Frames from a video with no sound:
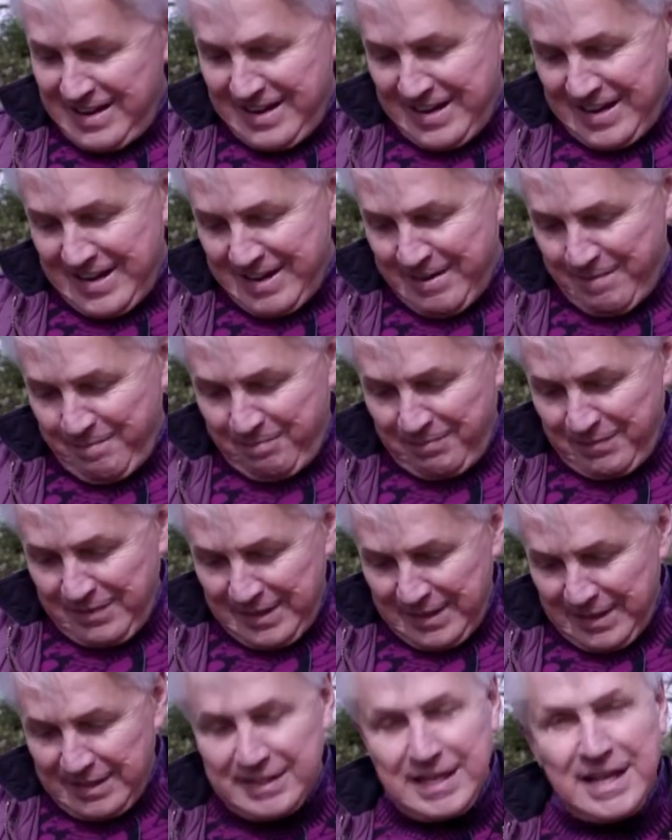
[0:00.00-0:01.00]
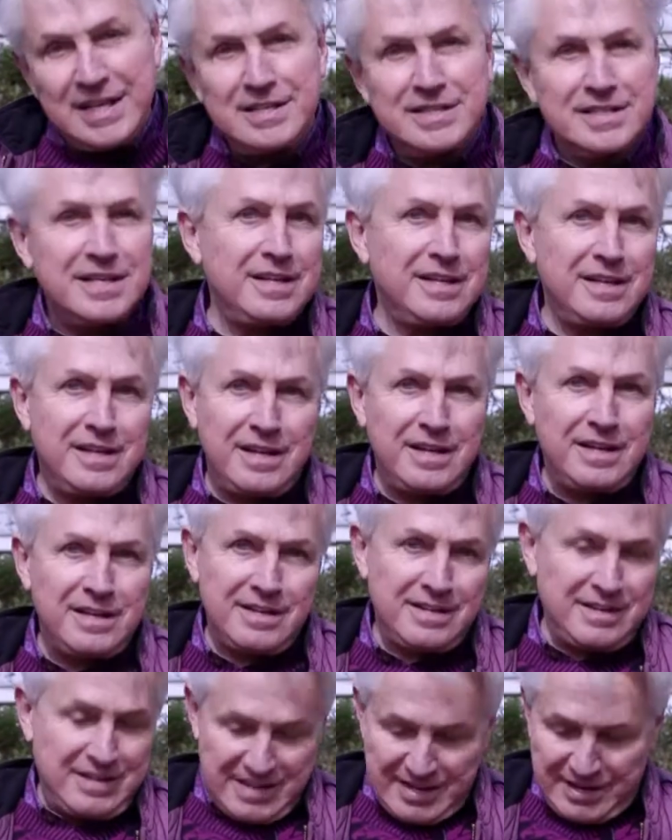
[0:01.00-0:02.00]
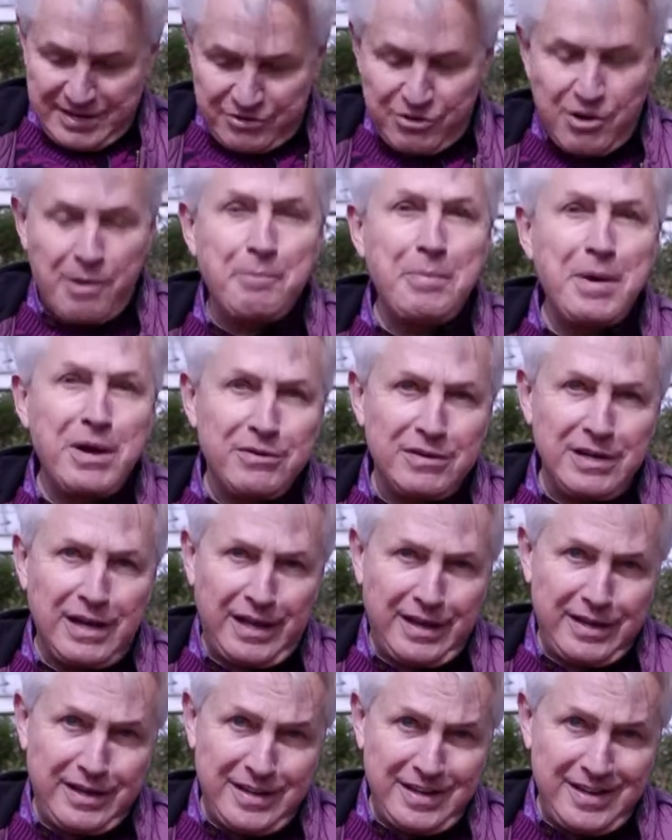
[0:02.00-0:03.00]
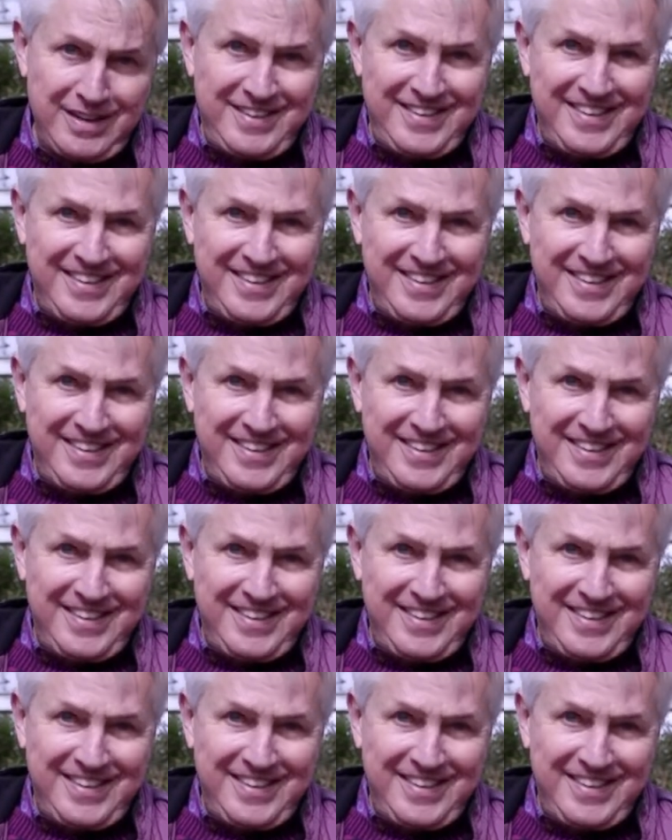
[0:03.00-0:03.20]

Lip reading: and that's a trombone-like.